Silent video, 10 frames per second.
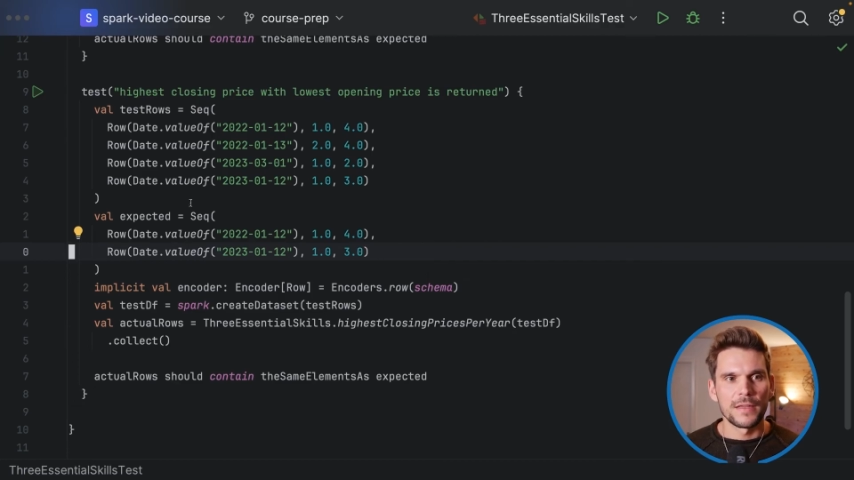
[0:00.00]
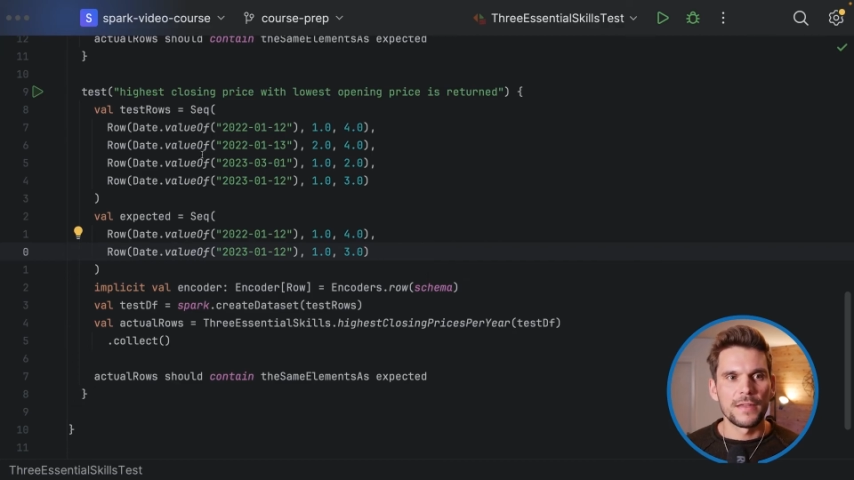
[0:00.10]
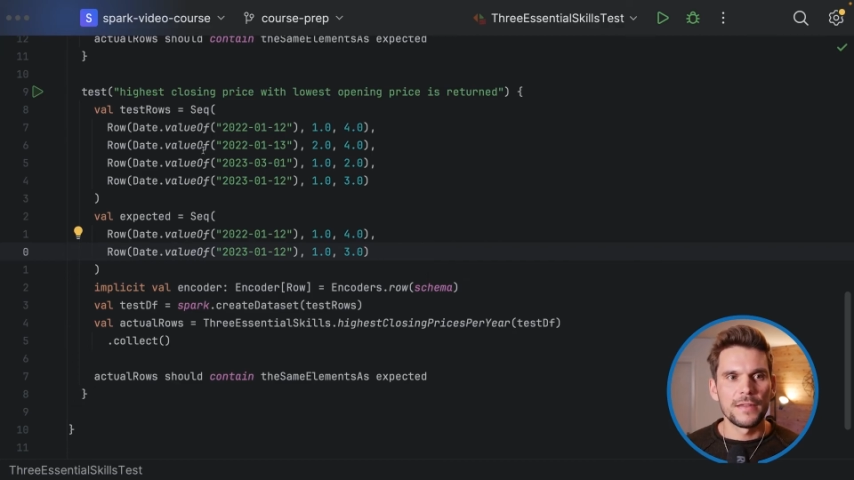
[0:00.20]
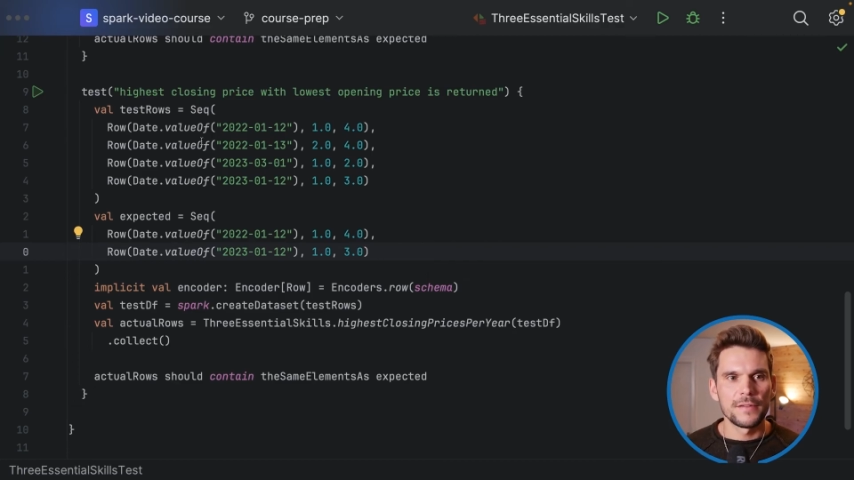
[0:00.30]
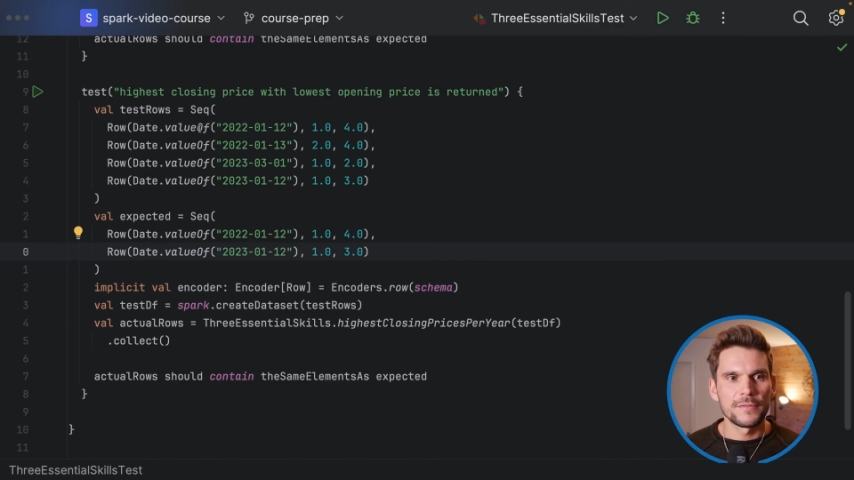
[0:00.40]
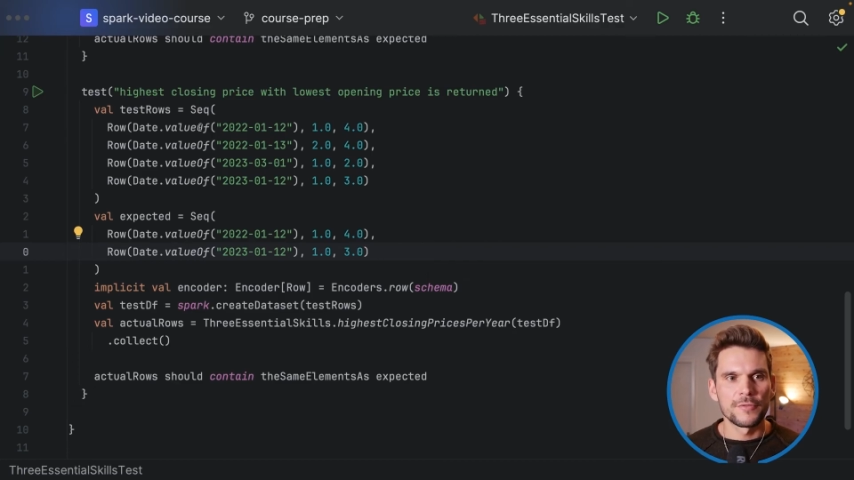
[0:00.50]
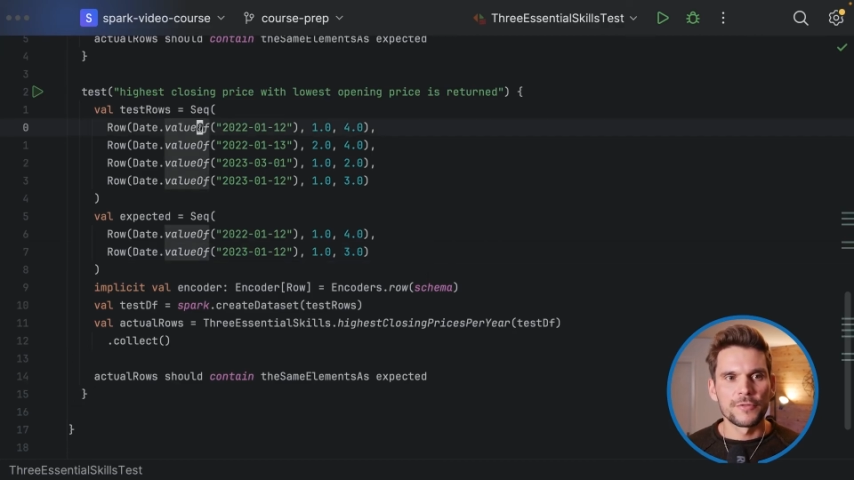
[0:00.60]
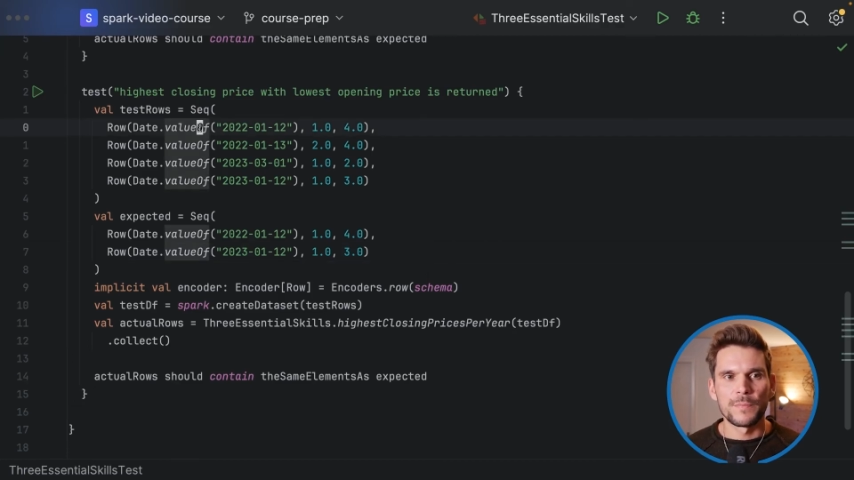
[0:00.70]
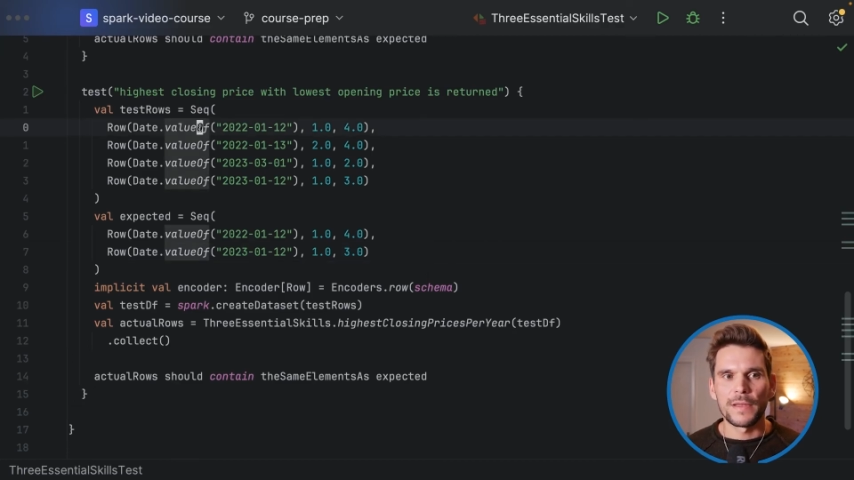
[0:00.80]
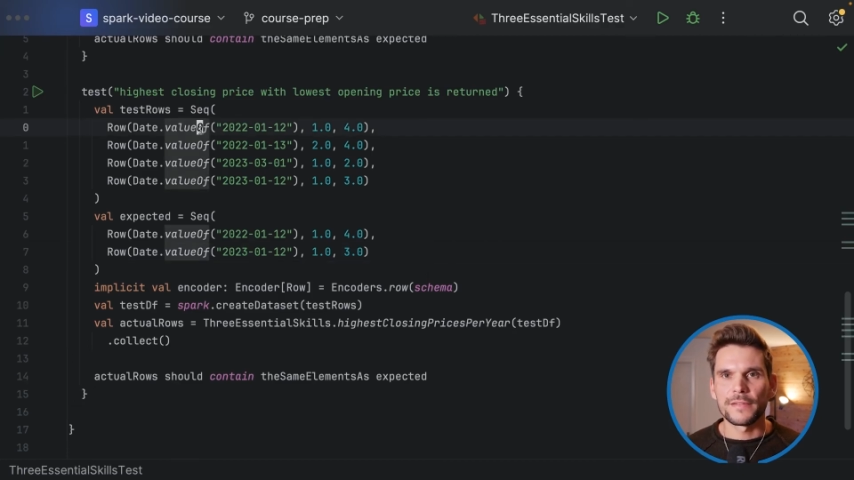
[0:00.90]
is to
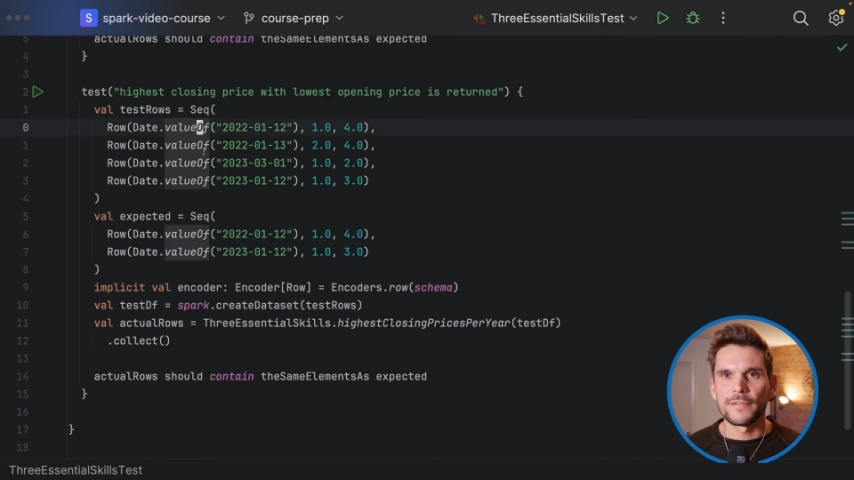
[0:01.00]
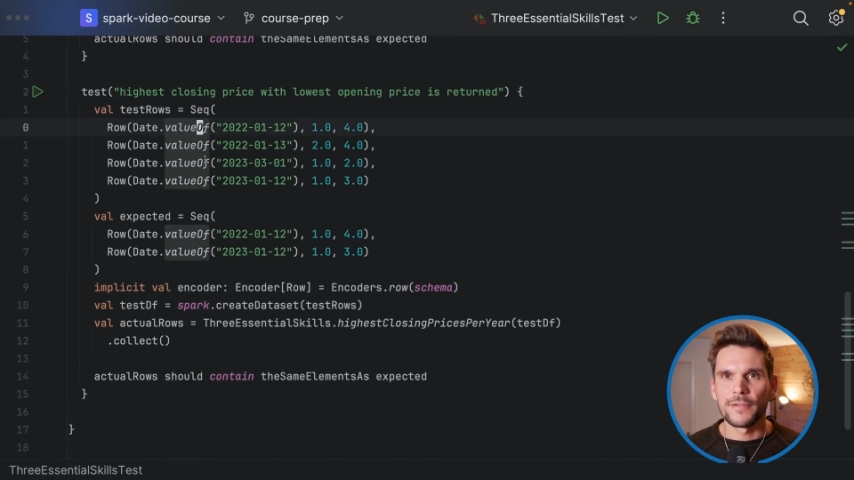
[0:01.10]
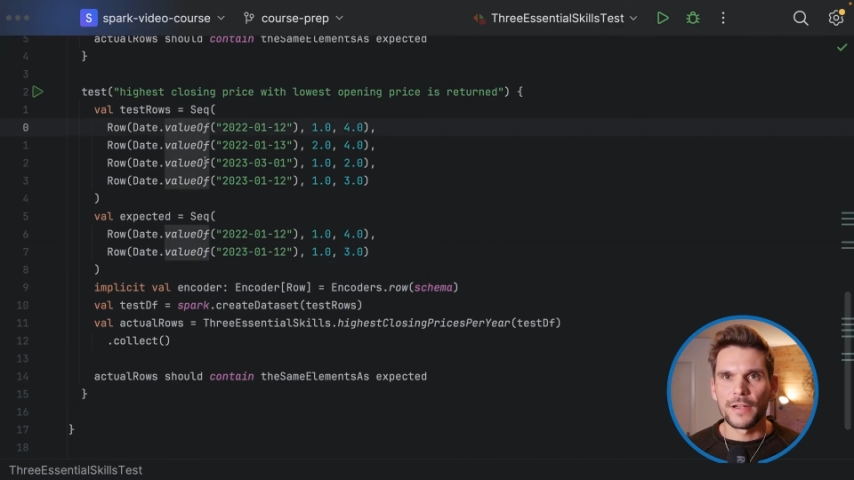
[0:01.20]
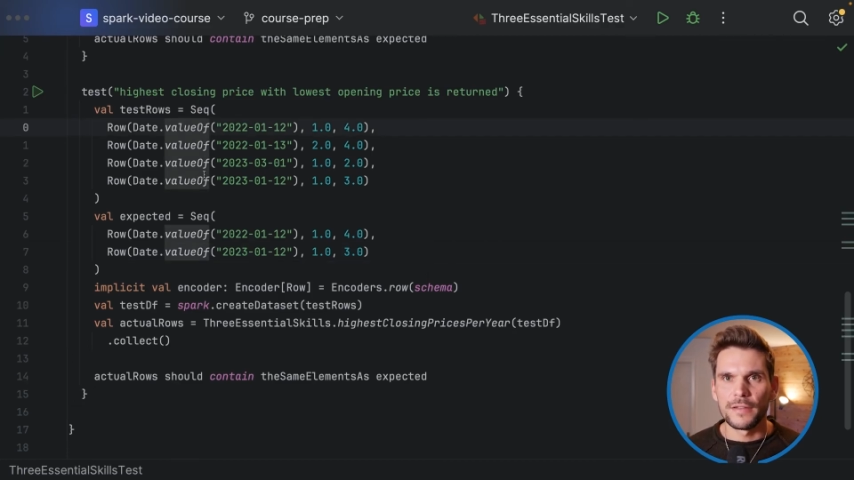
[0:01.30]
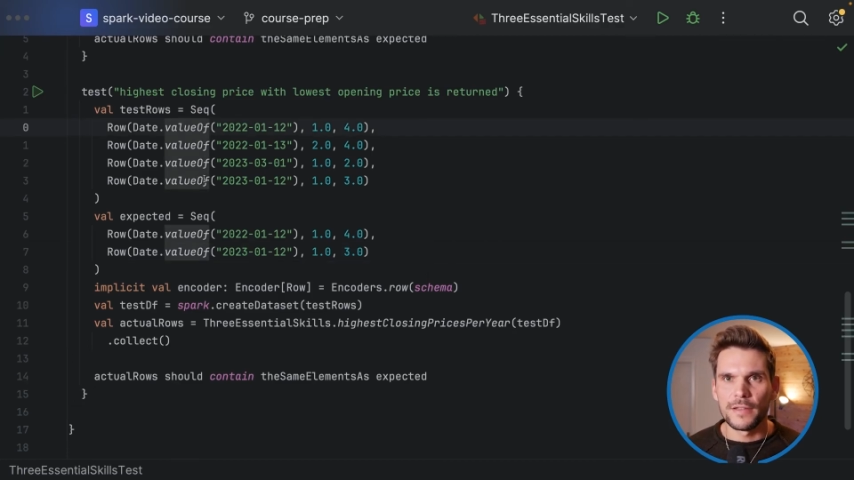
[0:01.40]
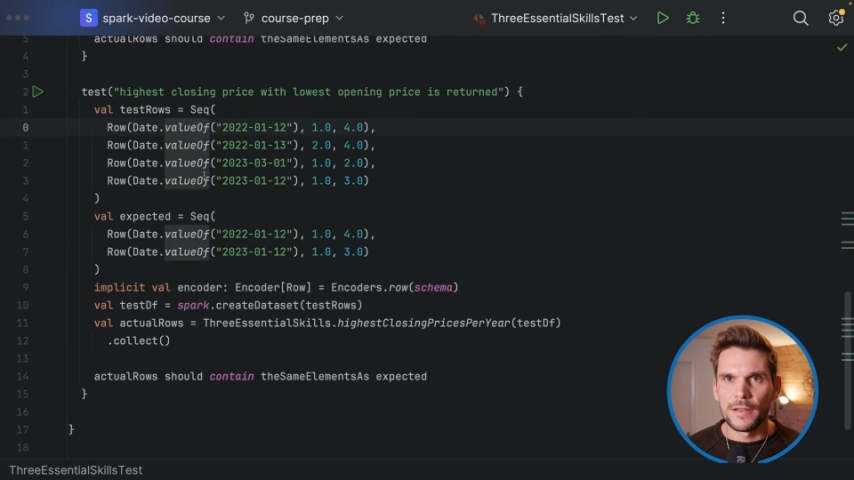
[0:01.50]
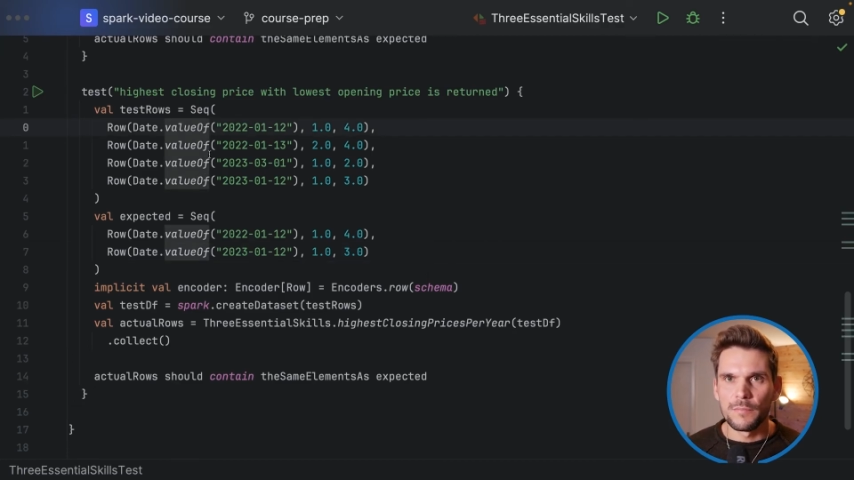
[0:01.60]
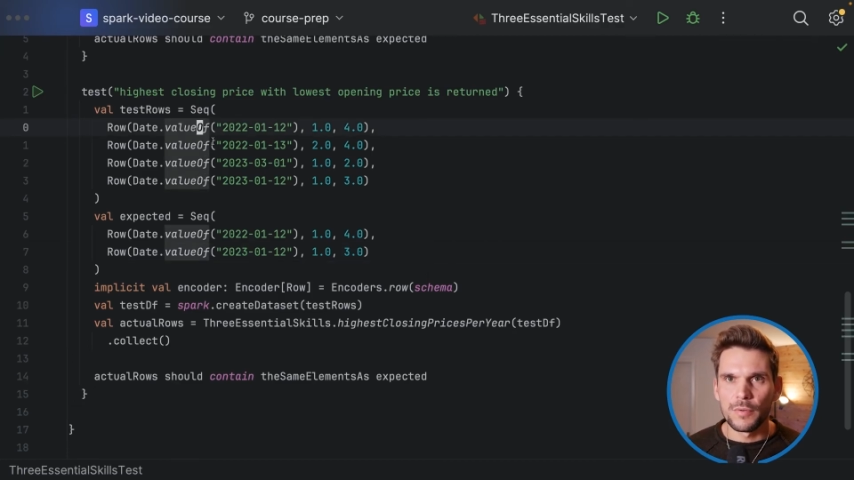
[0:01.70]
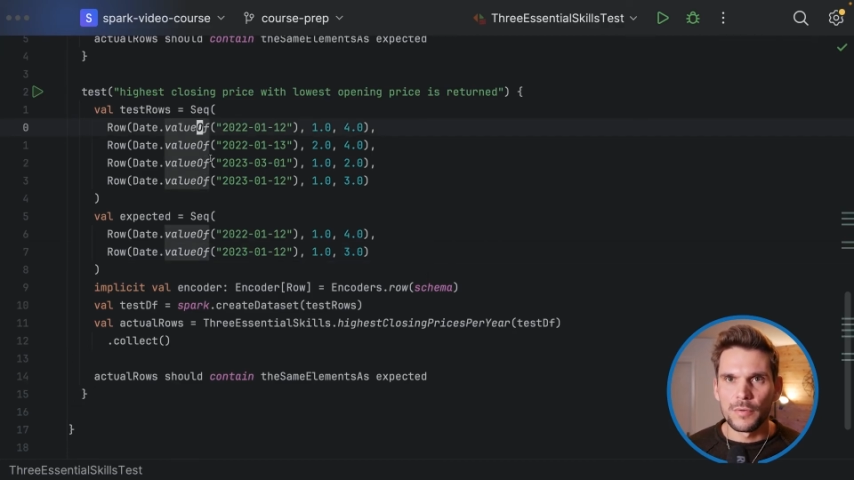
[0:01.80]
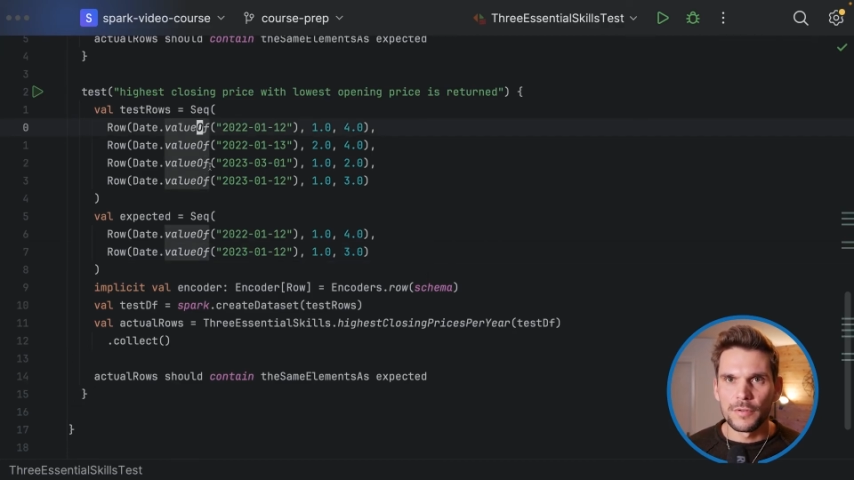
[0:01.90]
specify the
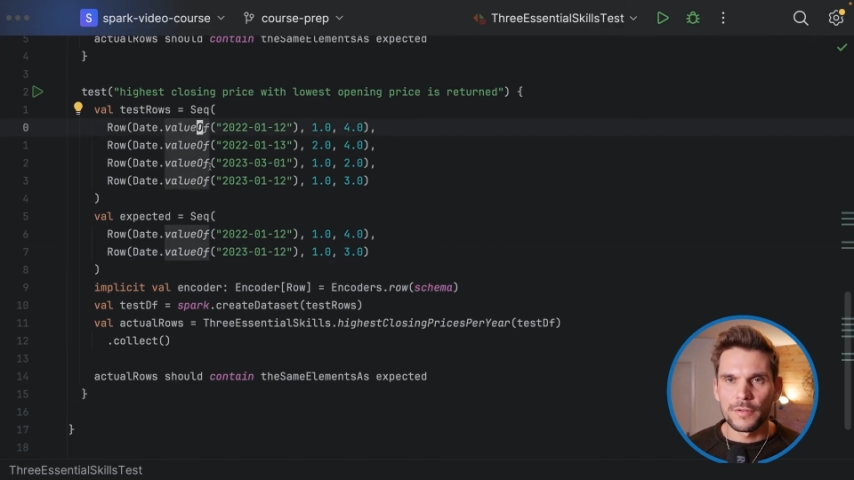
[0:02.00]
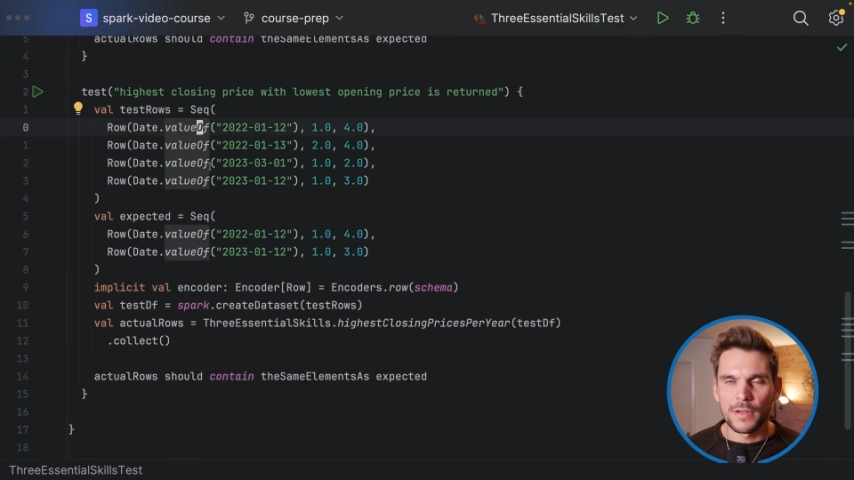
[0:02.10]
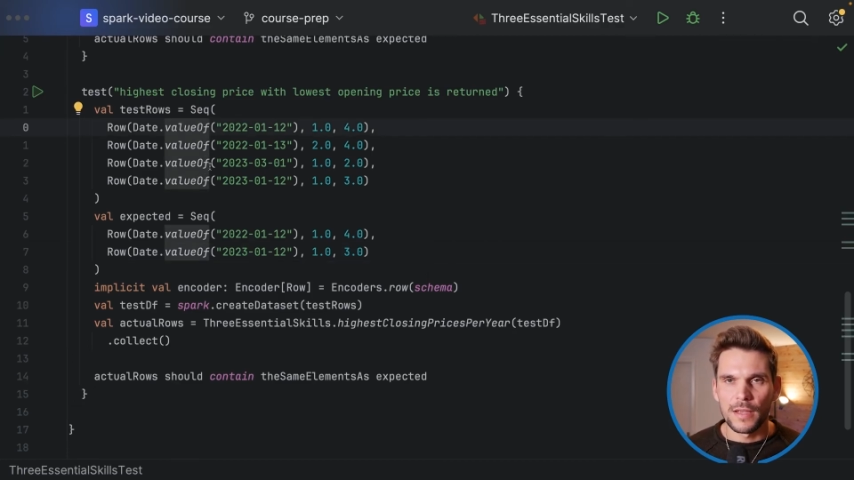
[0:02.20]
input